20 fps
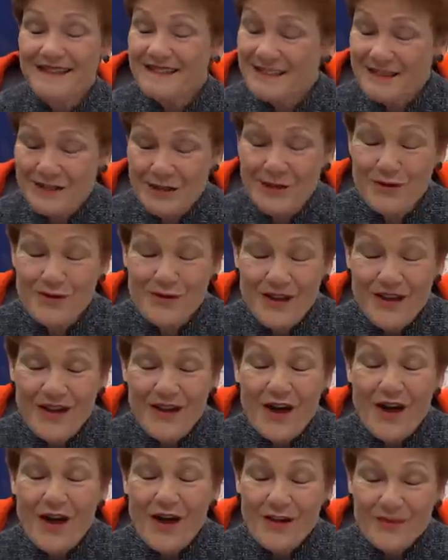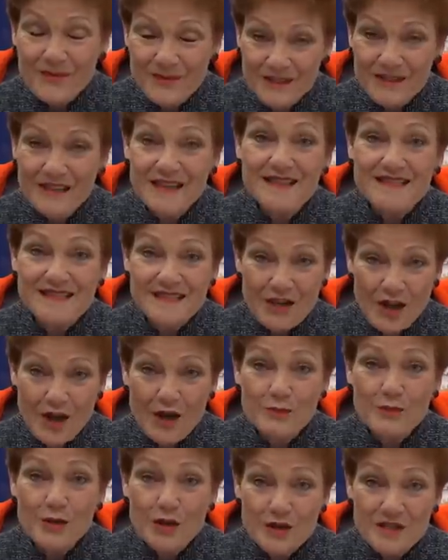So yes,
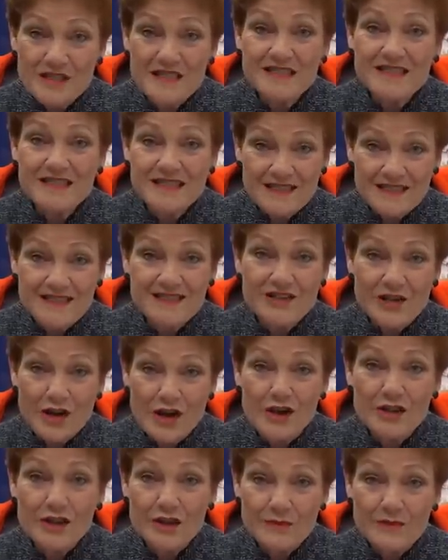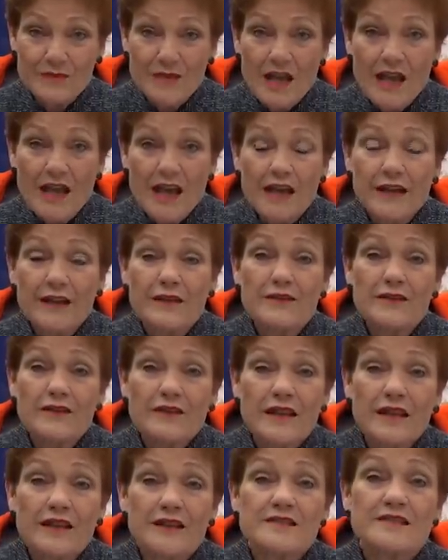I personally did sign them. And
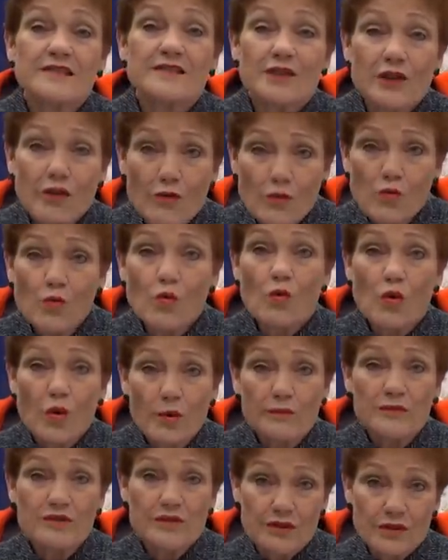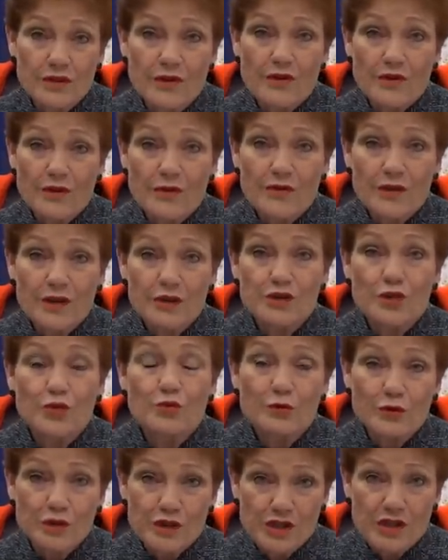it's so warm to know that you
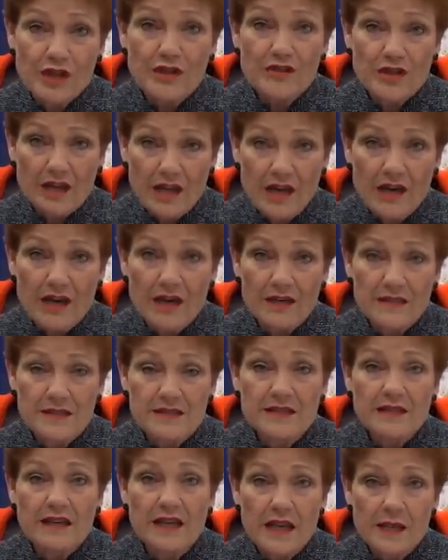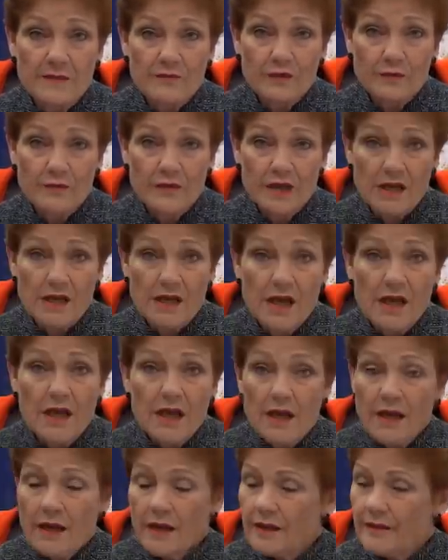appreciate the cards that came from me.
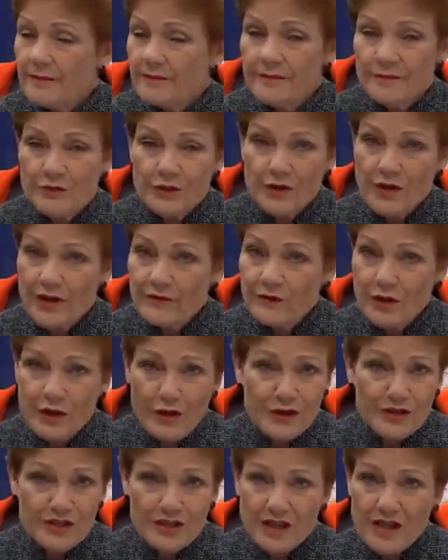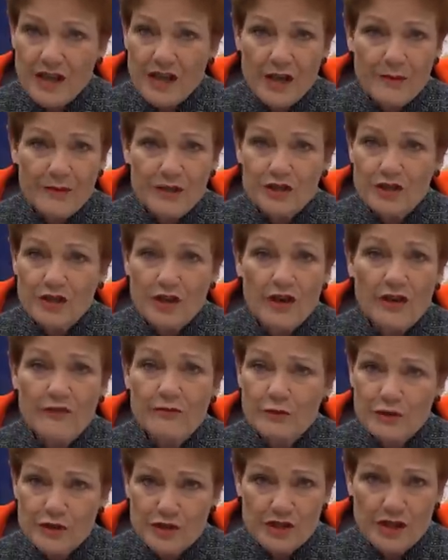You have no idea how much I
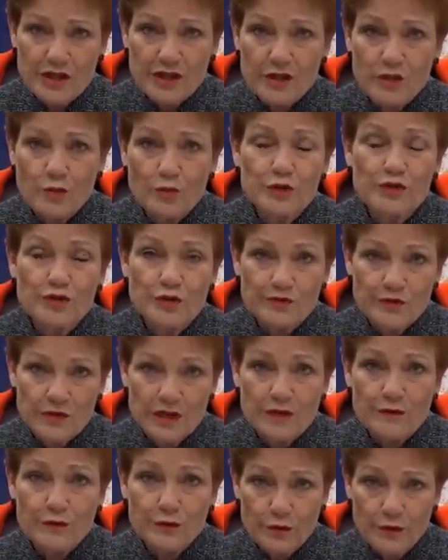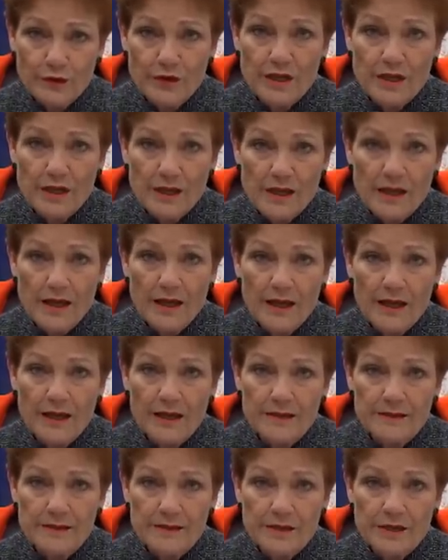appreciate what you've done for me,
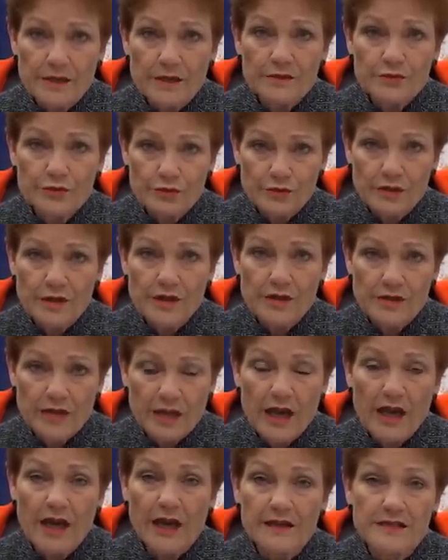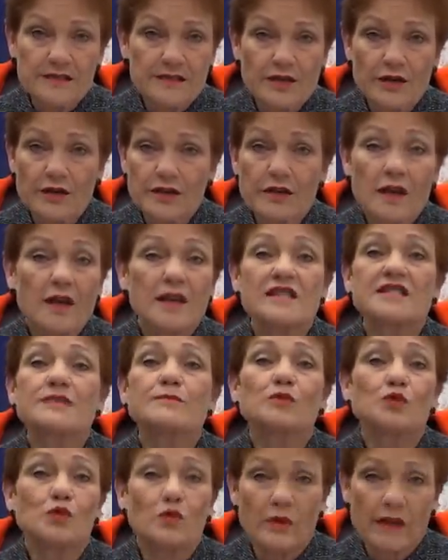and truly the card is only a
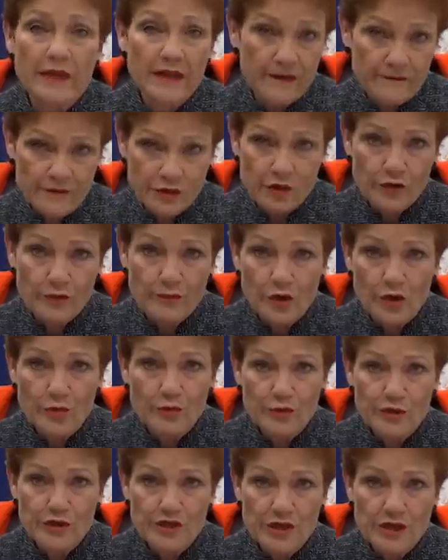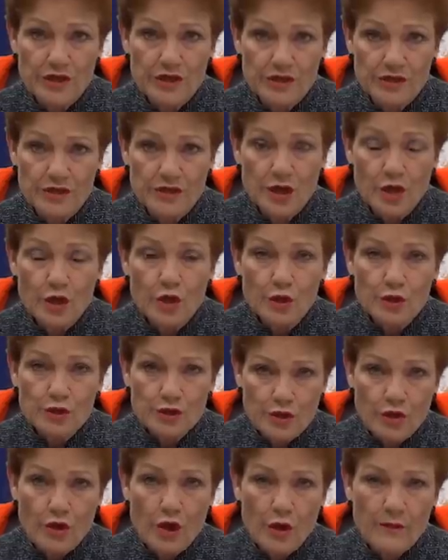small way of showing my appreciation.
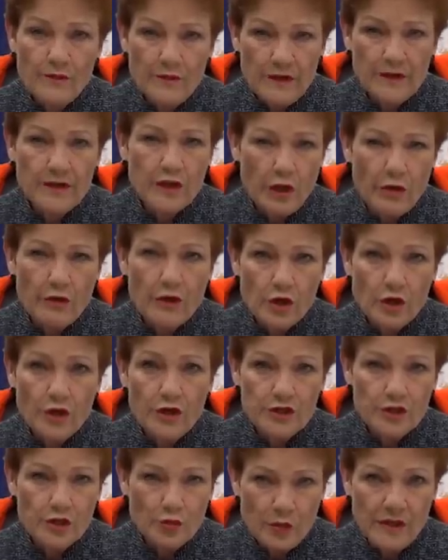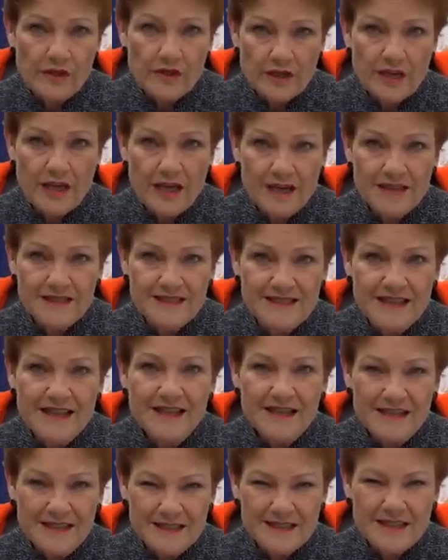So hopefully going on to win the case
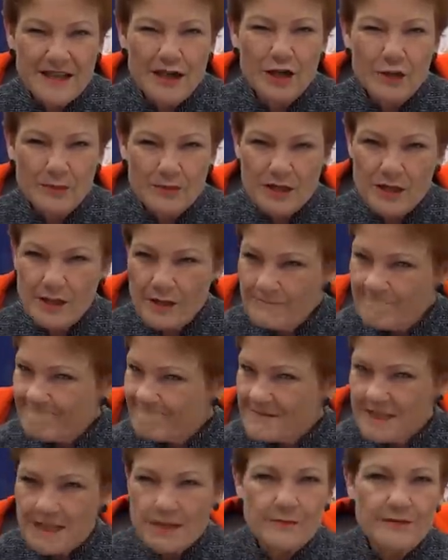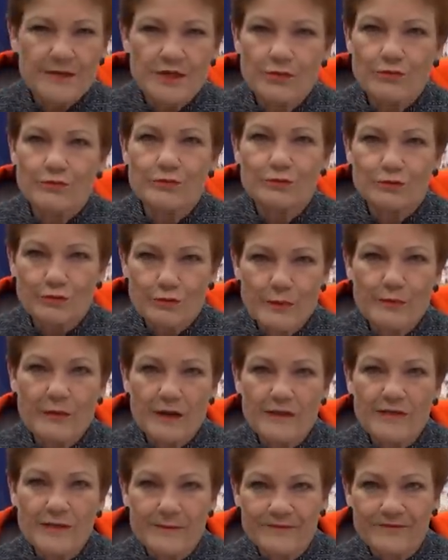is going to be that'll be the real
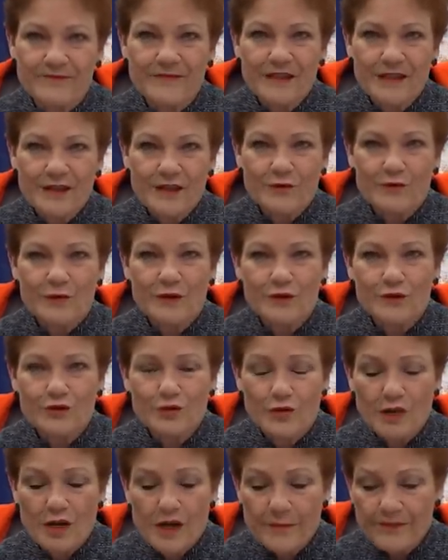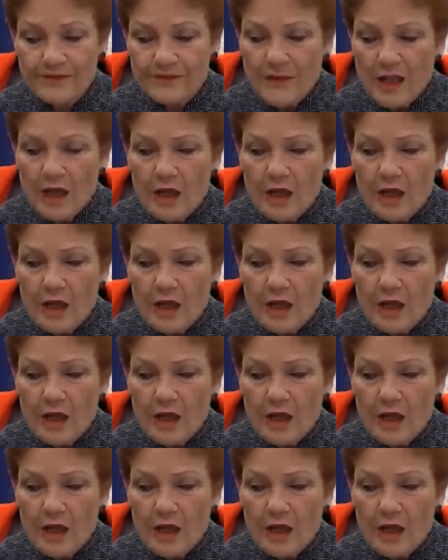ripper if we can do that.